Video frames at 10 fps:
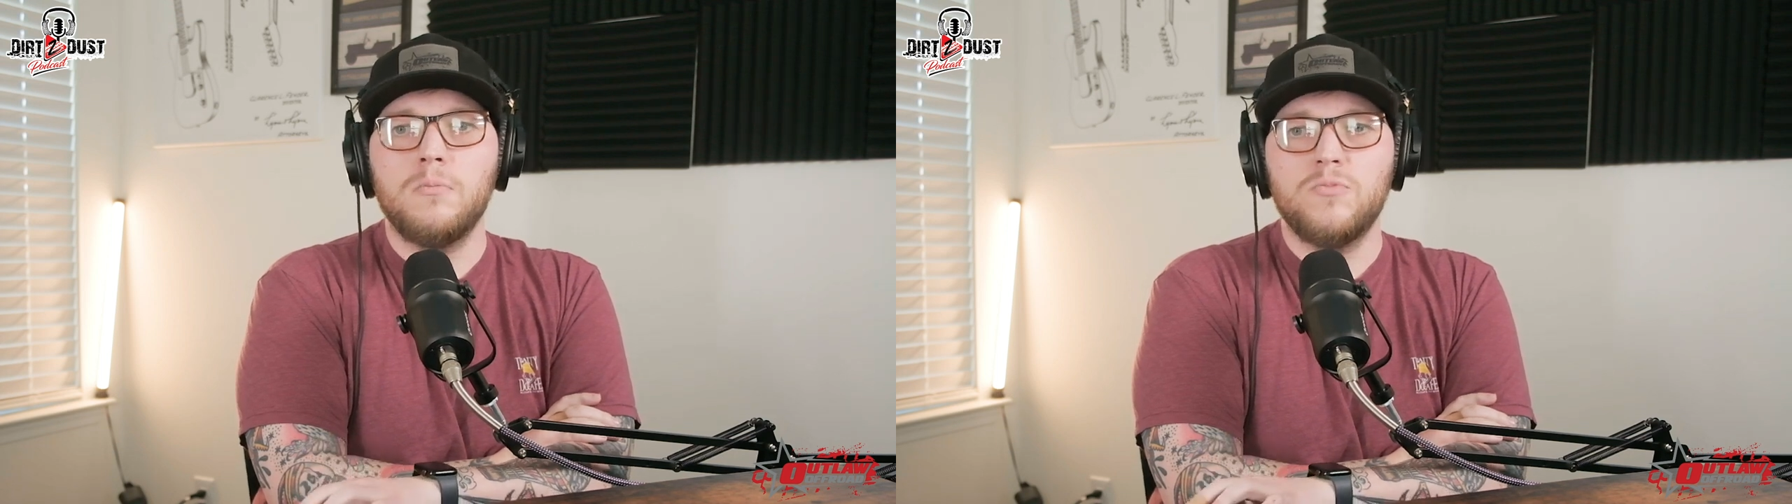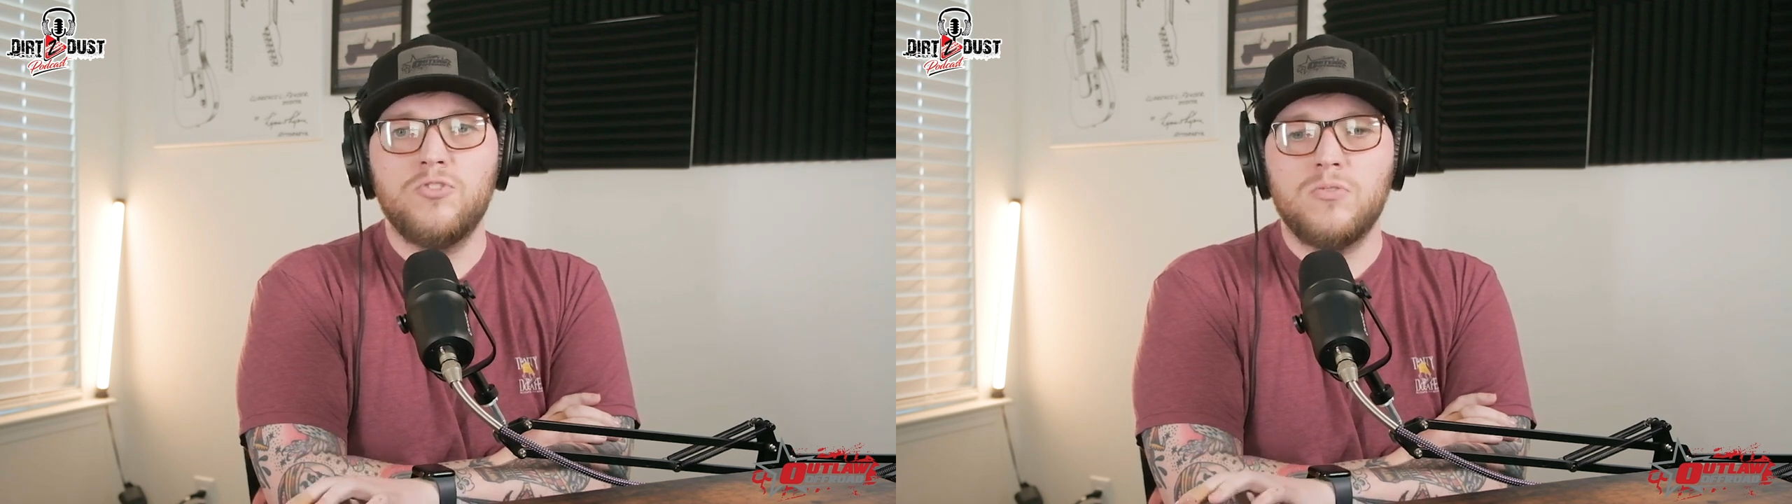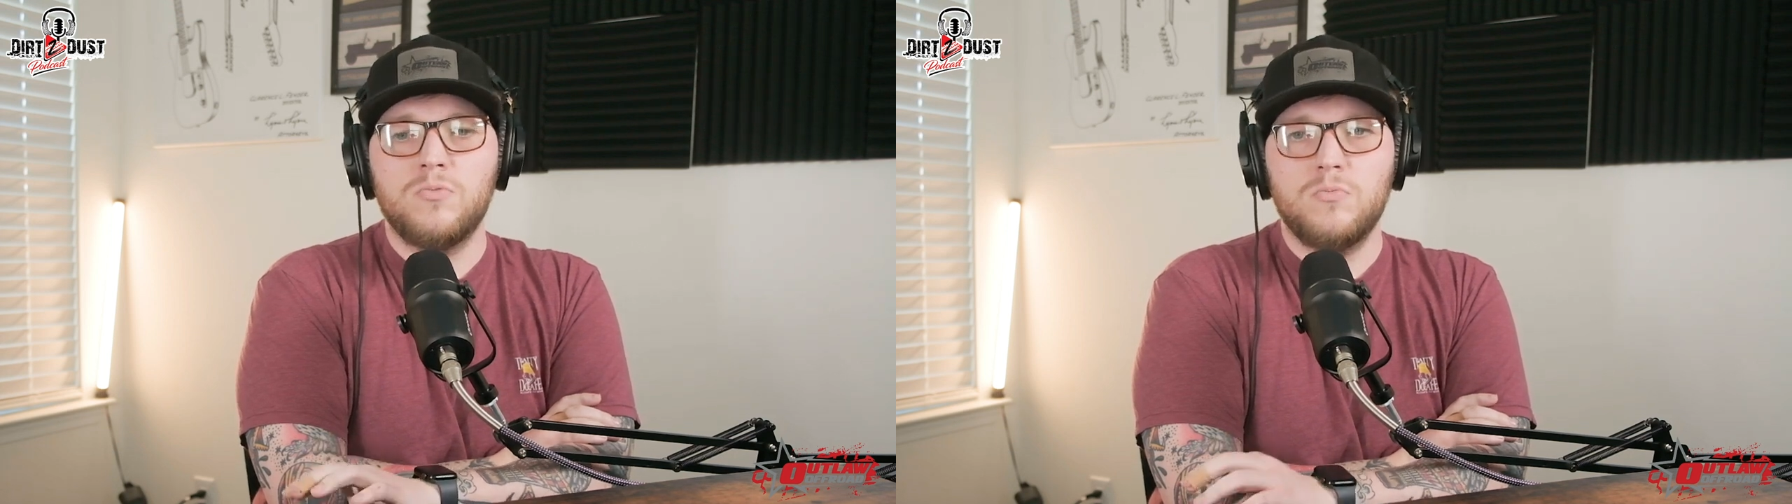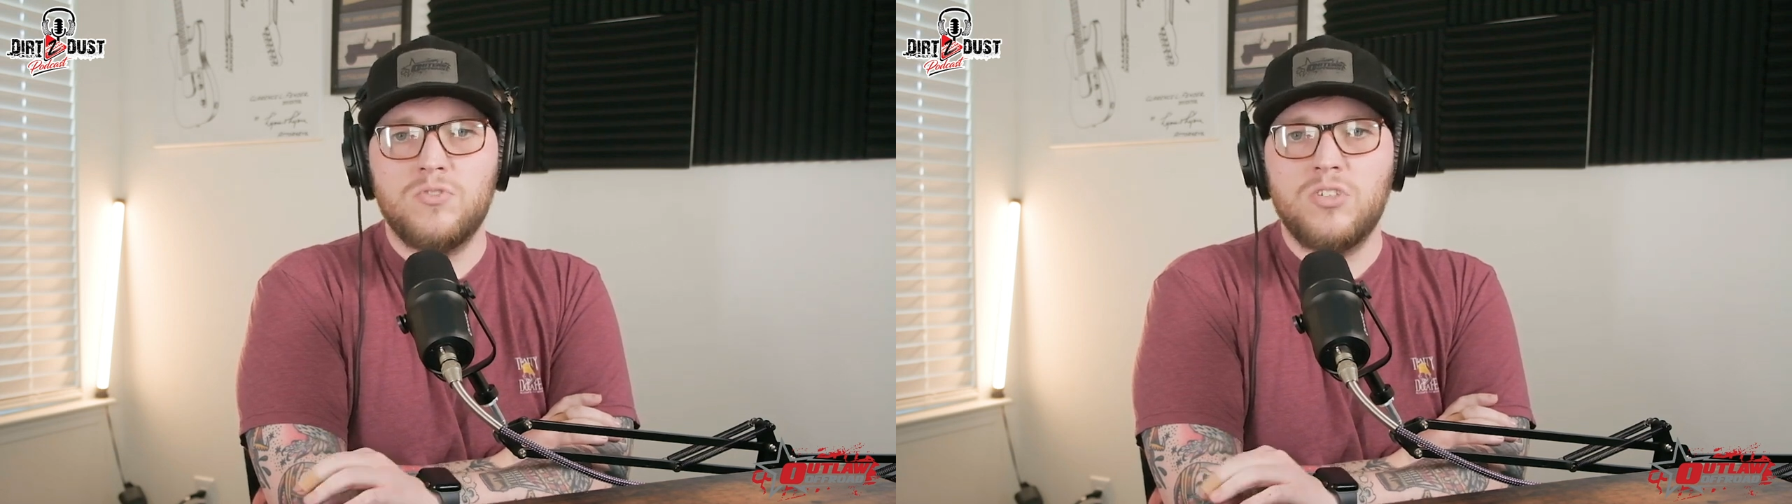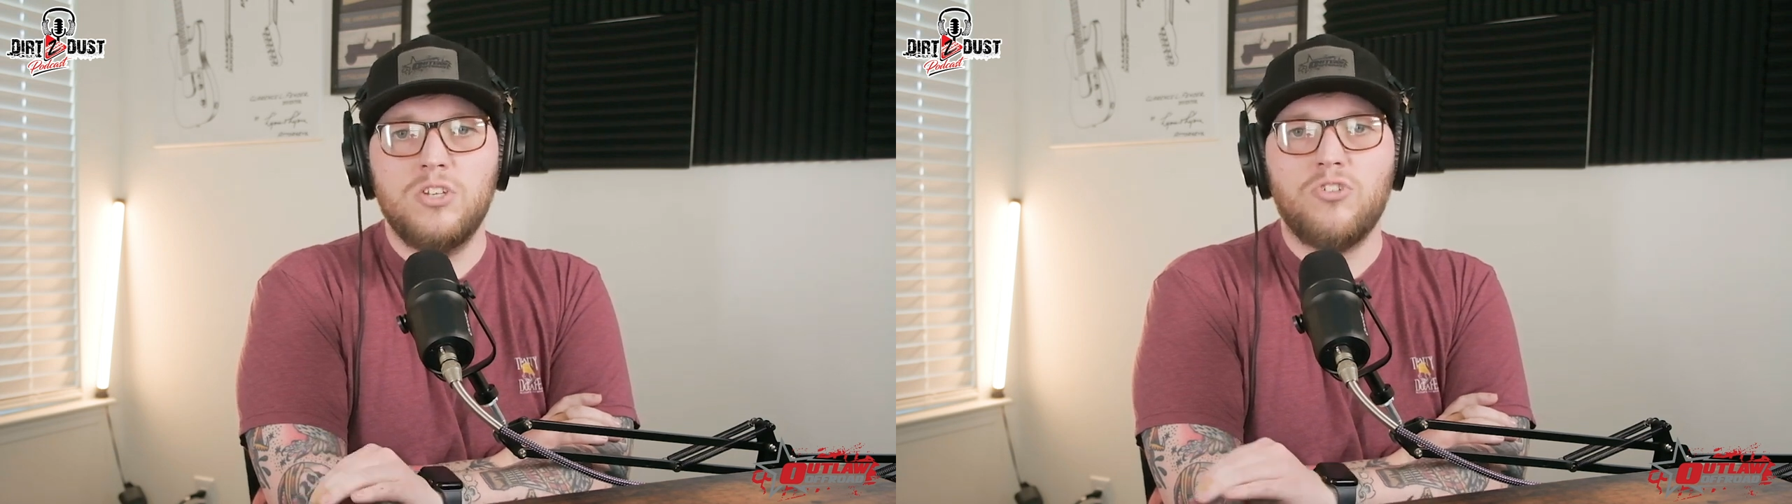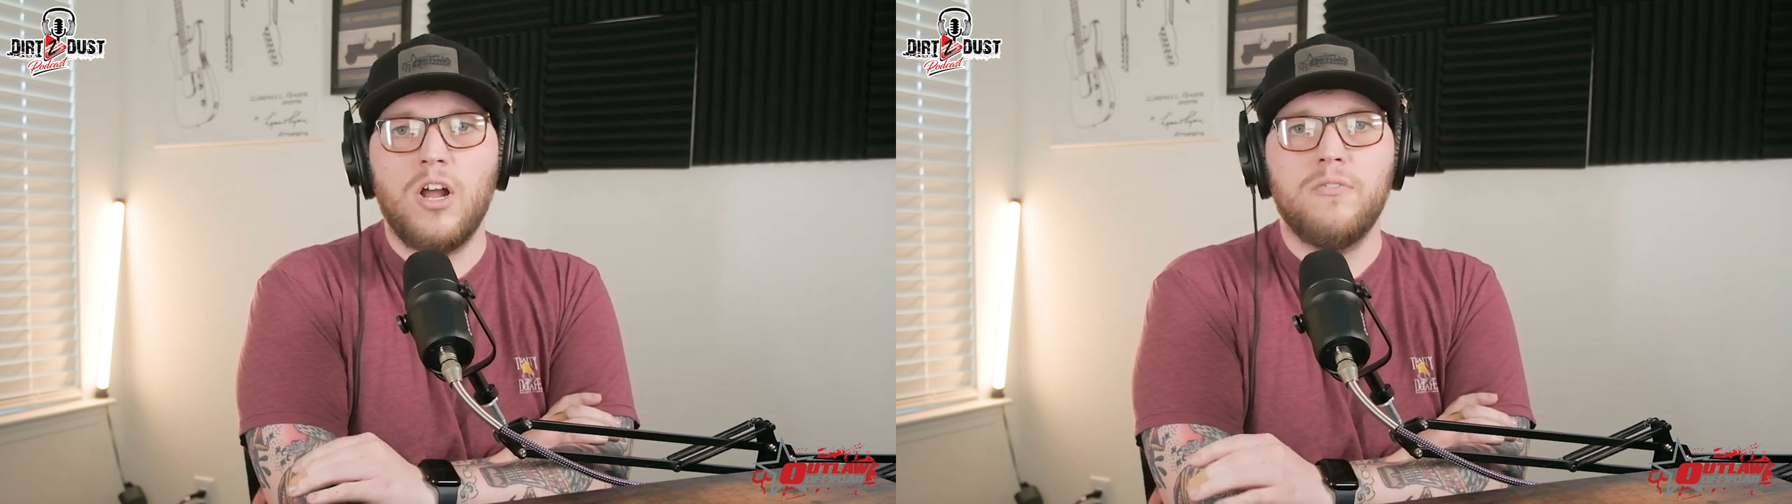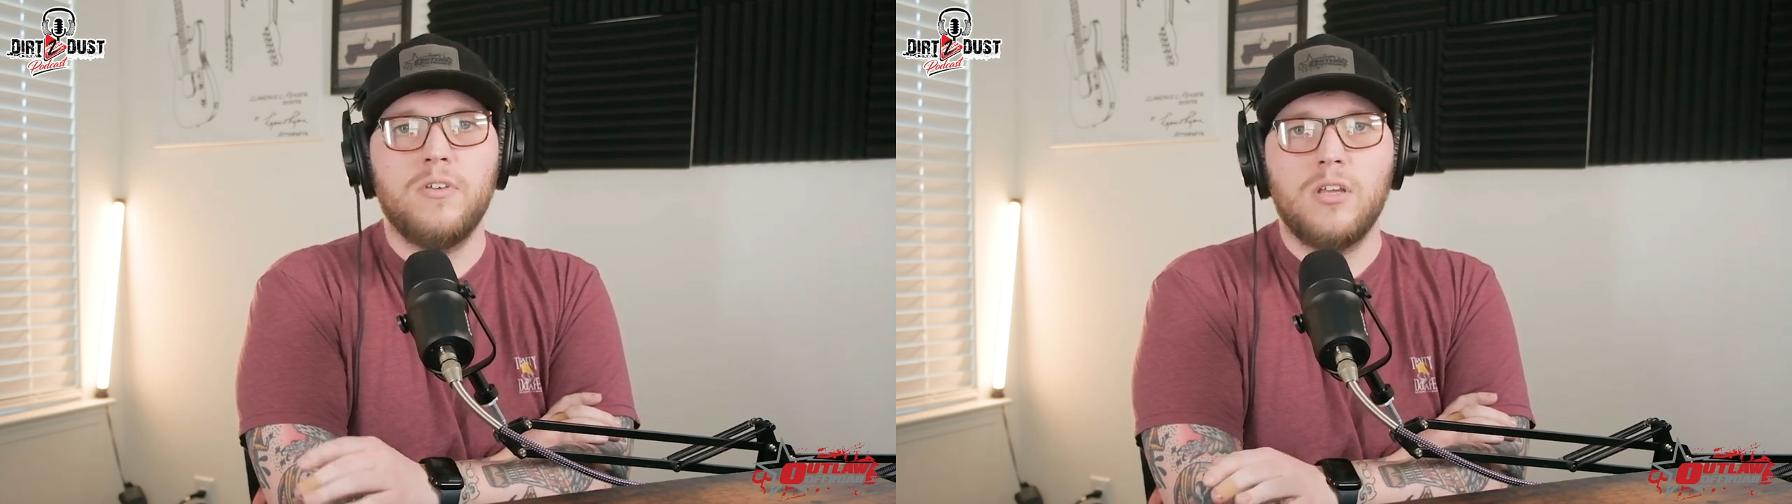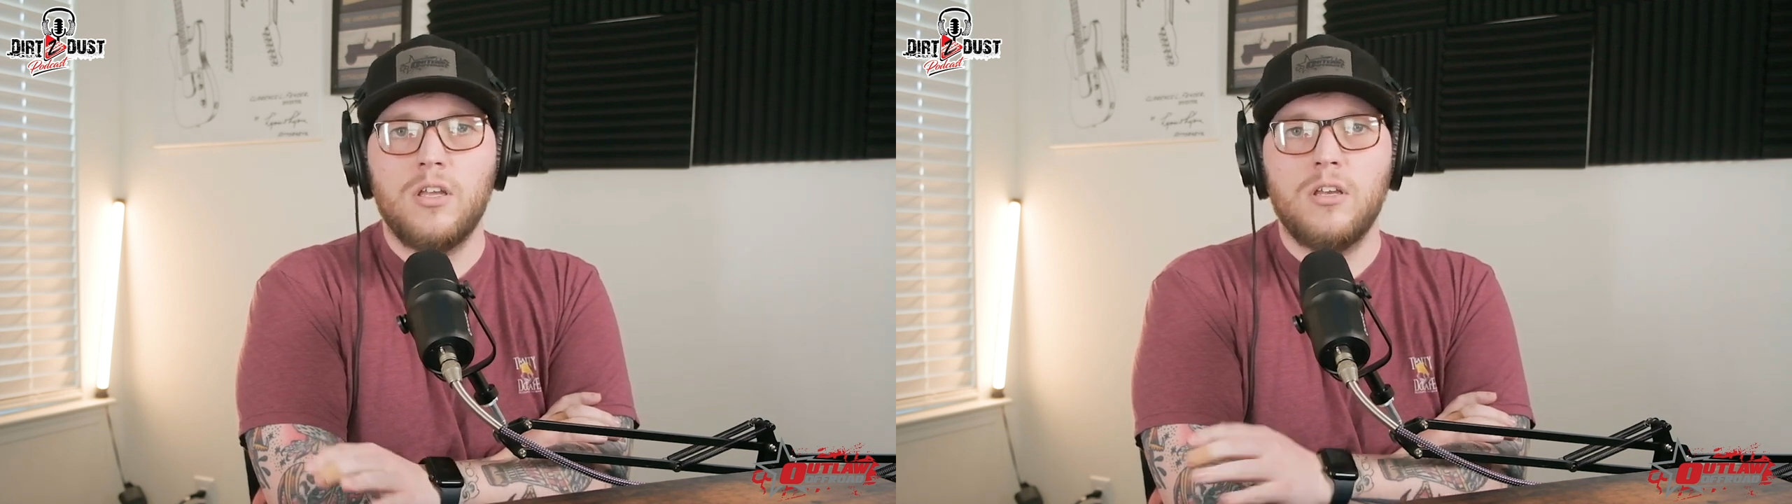just city
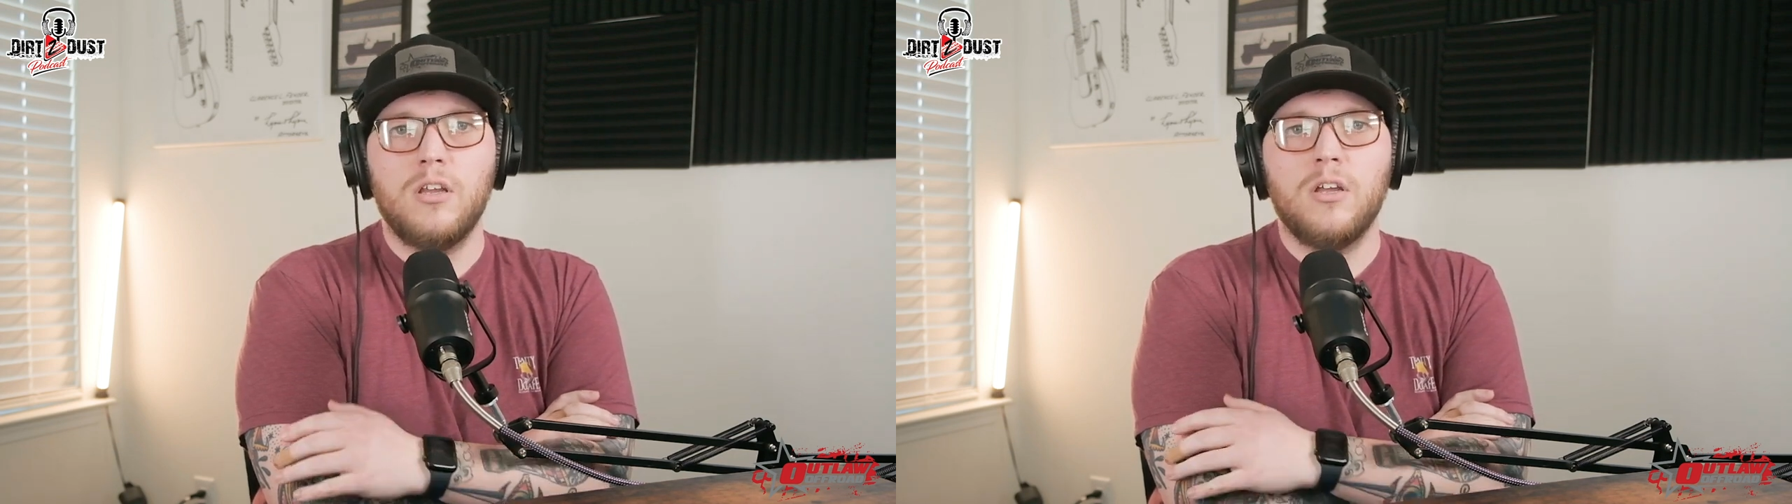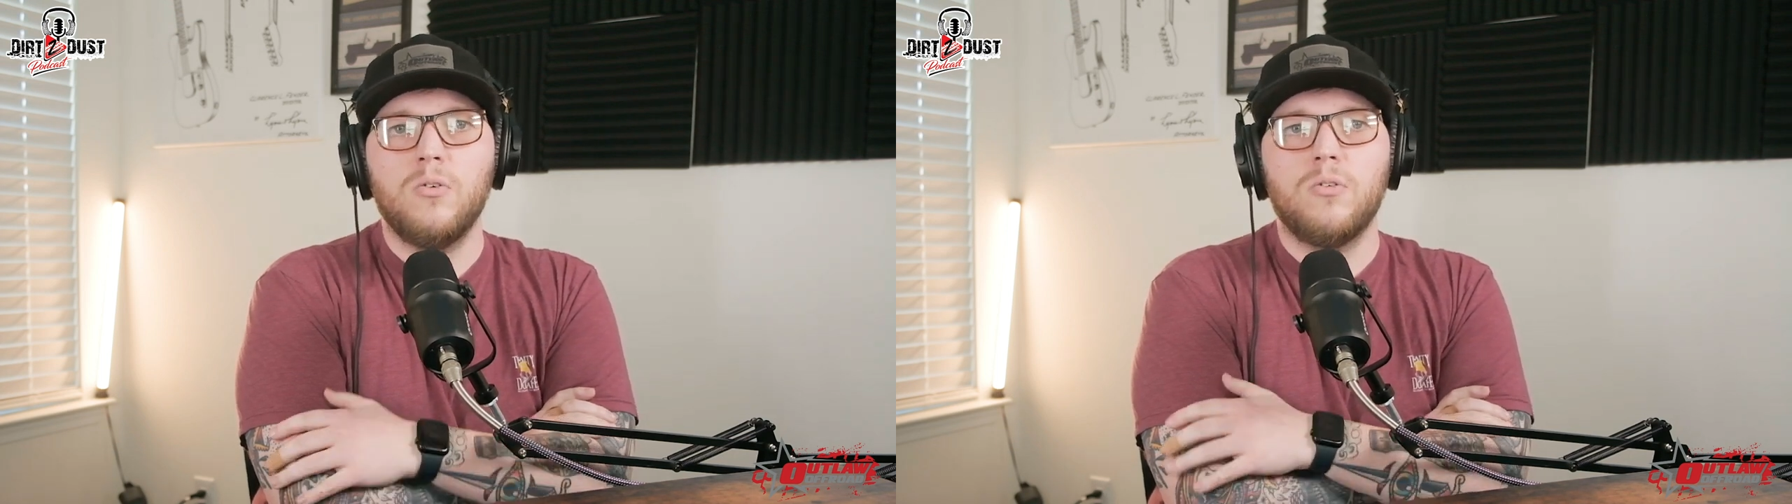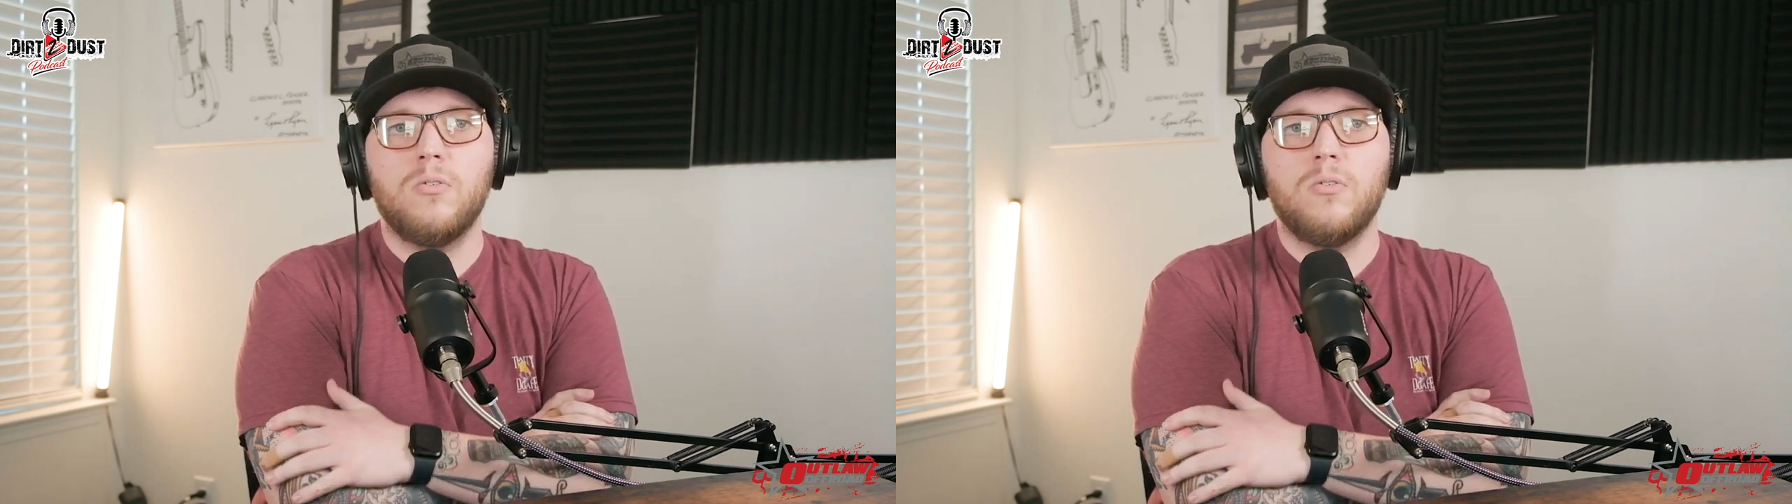driving and going